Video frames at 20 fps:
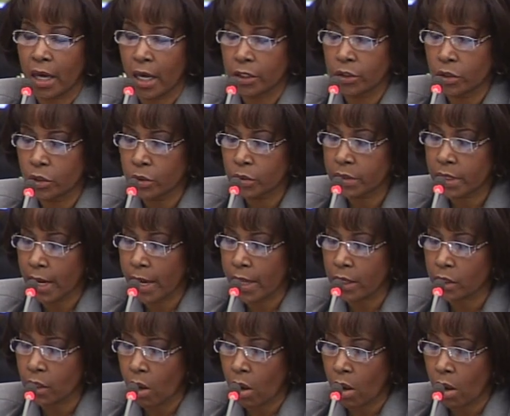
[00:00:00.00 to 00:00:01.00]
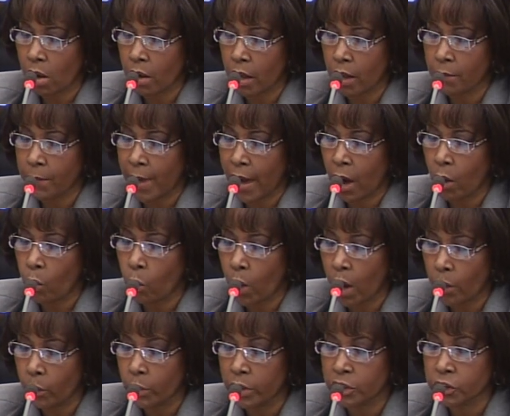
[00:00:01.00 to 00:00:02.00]
a new dialogue about
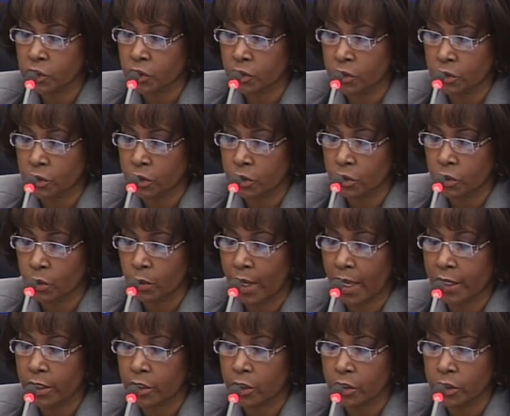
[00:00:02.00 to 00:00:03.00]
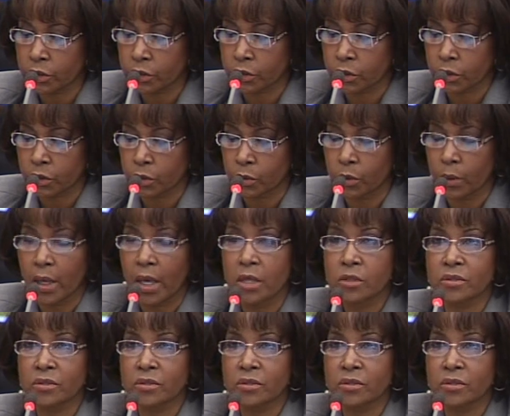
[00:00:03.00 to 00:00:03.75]
what we should do and could do